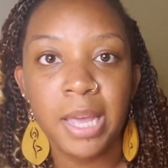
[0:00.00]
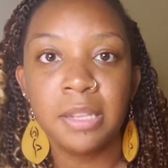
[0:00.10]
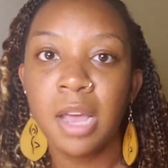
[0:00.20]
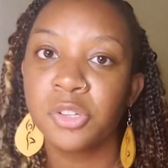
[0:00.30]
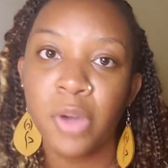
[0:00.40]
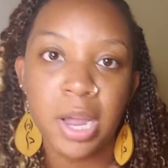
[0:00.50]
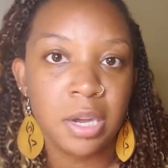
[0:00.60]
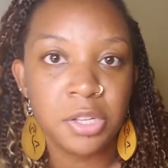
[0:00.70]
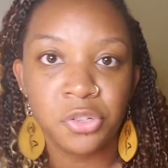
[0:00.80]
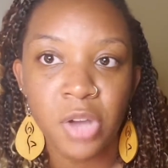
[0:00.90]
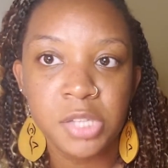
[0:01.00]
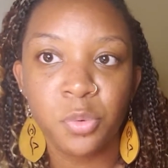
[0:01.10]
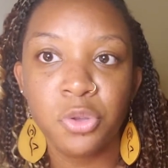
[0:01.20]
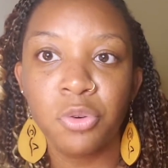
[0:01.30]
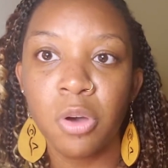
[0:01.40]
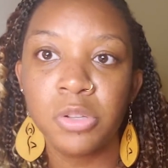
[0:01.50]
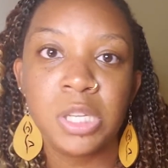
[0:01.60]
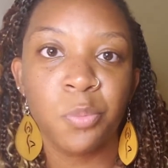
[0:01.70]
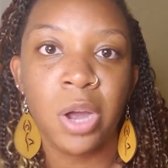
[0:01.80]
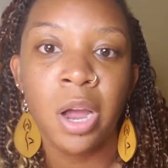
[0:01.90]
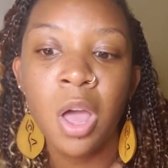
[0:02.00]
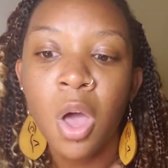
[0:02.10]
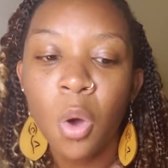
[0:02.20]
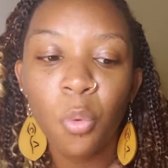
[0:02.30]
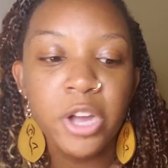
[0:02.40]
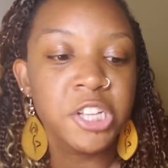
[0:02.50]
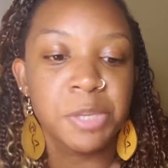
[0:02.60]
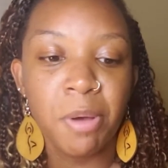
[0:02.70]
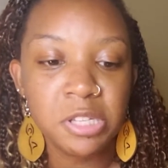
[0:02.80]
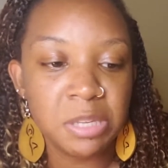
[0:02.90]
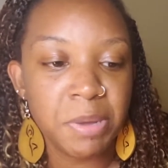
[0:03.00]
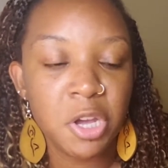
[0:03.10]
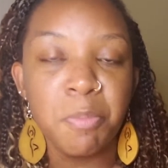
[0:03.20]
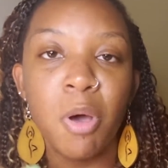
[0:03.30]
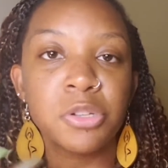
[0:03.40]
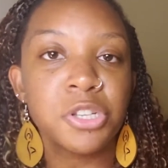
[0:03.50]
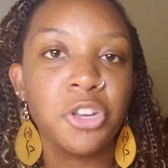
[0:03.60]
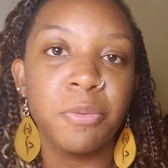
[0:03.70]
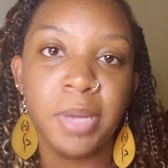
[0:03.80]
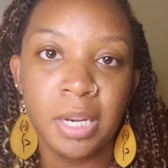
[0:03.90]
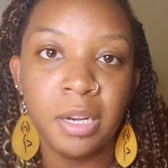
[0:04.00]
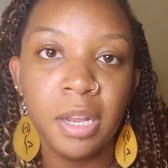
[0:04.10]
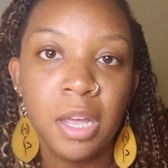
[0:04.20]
It does create a distrust when you go somewhere where you're supposed to be your most human,